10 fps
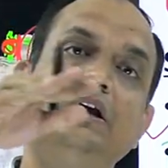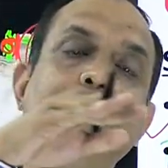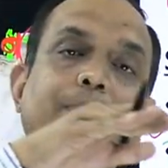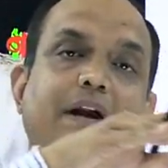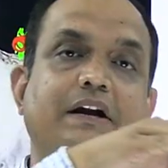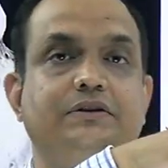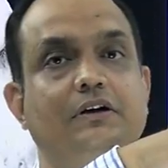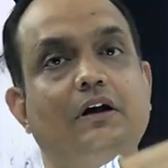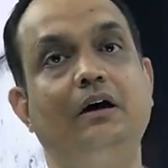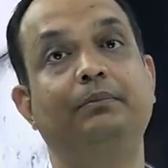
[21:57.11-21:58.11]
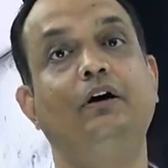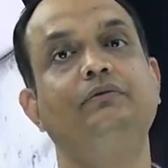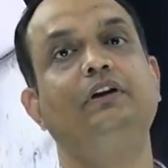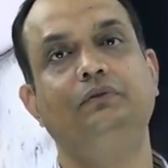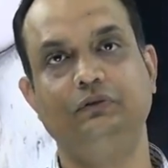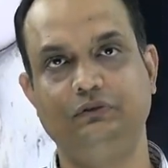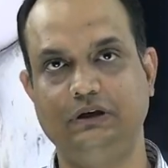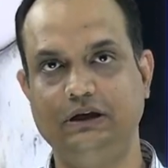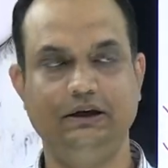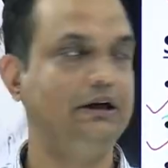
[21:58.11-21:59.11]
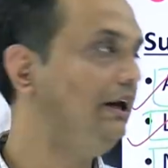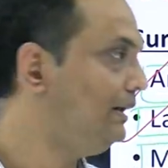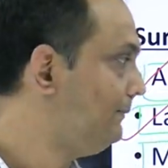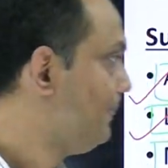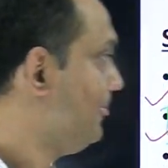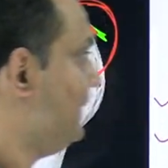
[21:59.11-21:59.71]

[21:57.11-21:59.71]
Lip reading: impression above the fossa. Clear?